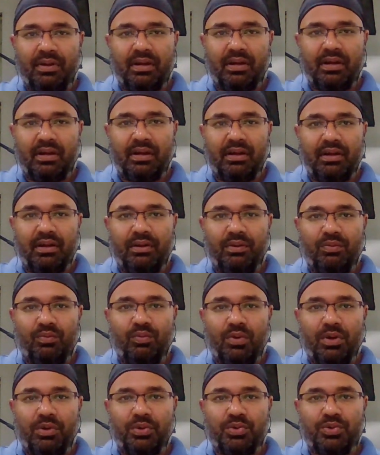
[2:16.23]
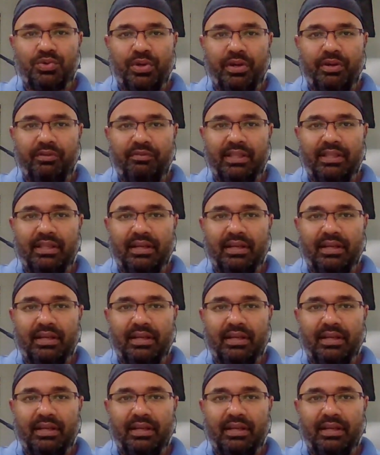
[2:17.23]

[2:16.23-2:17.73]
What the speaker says: and want to join with